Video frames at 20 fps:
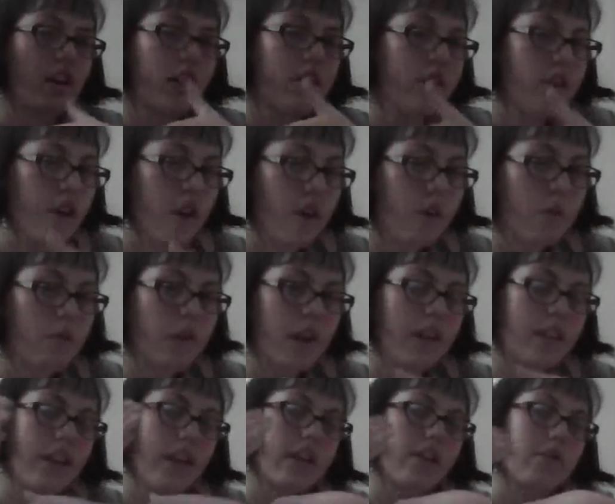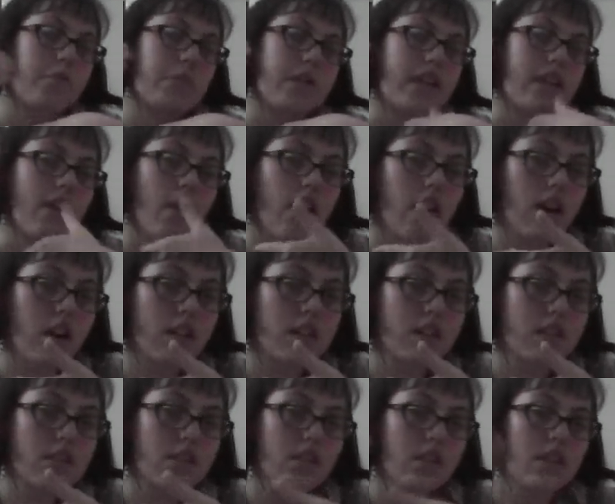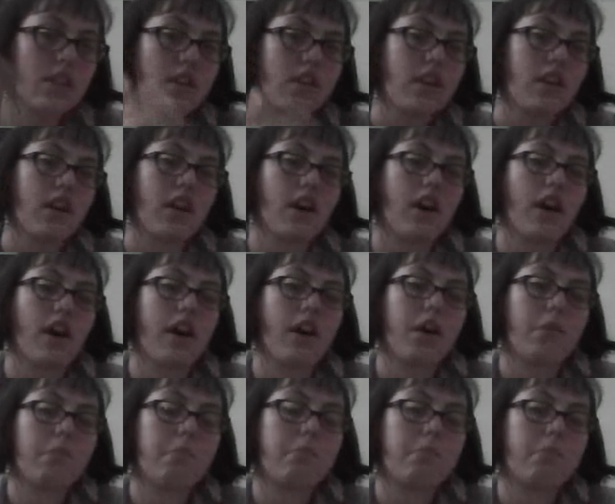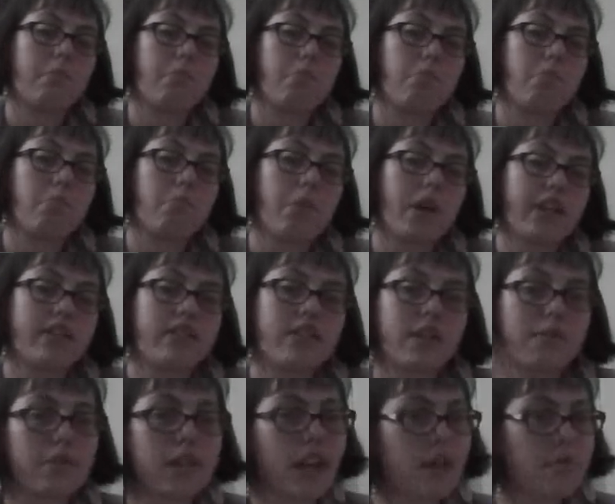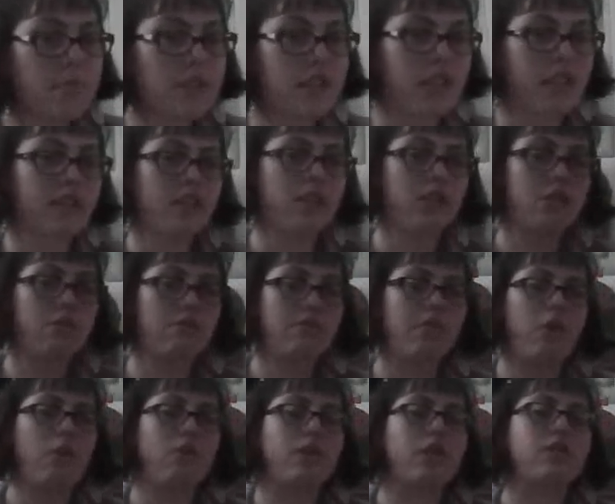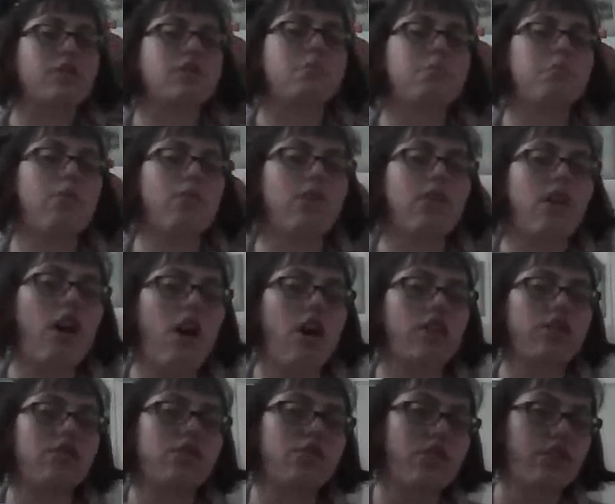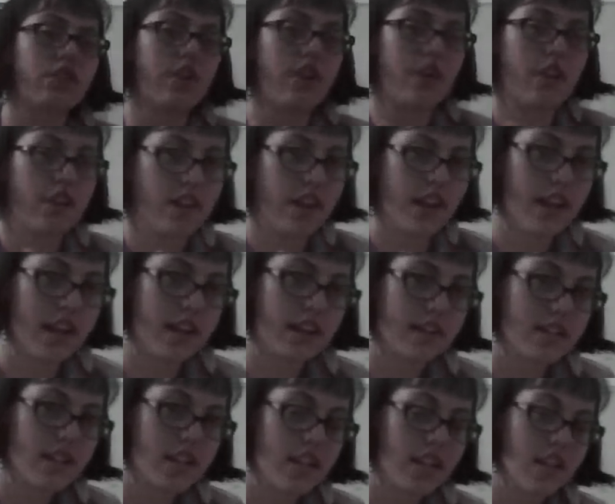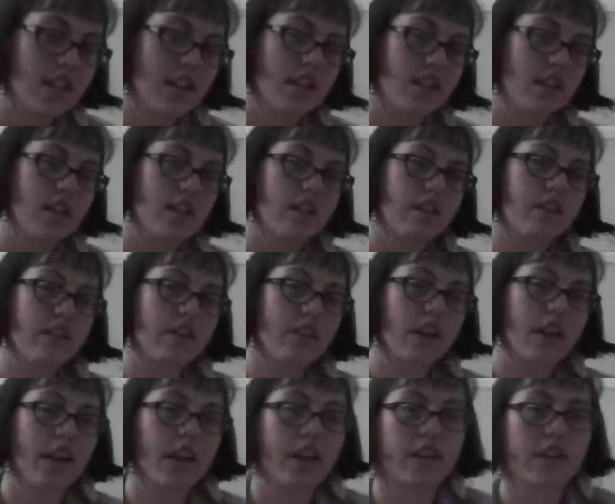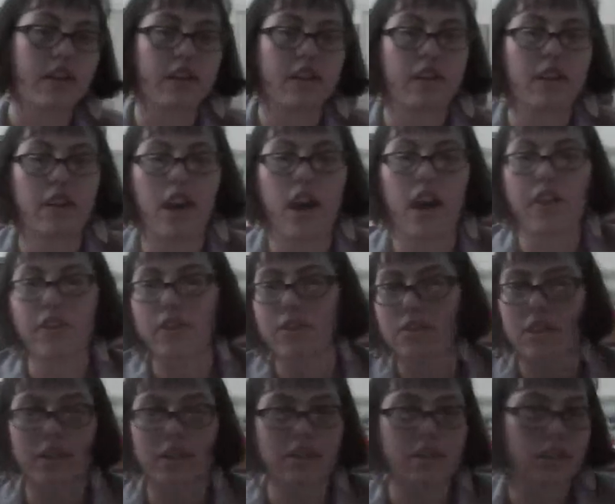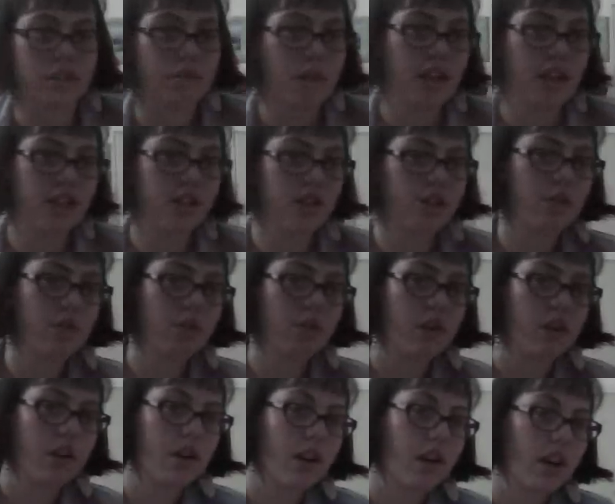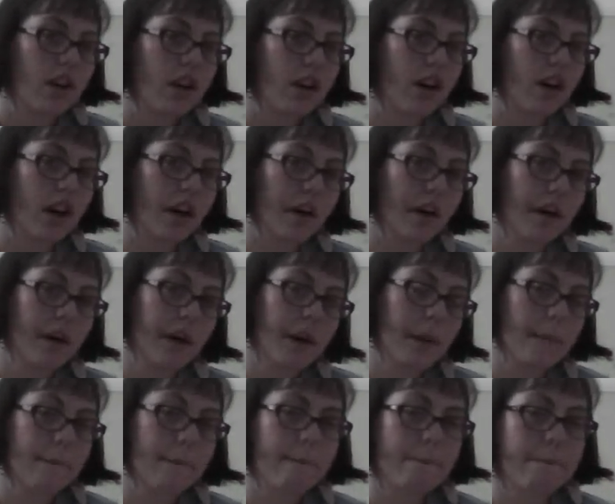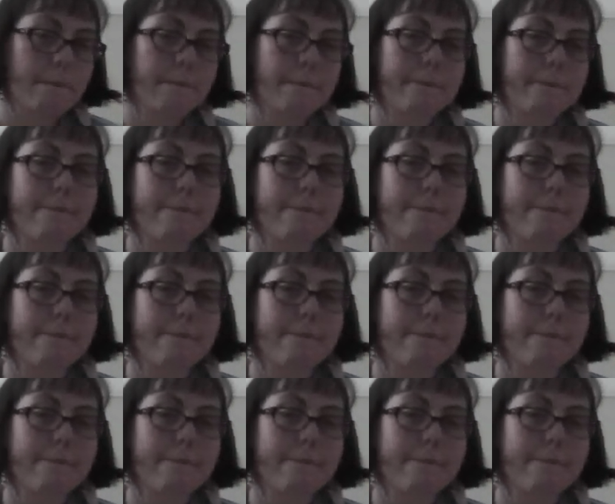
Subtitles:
are unknown and that are beyond. But sometimes 6s focus more on certain things than other 6s may do. And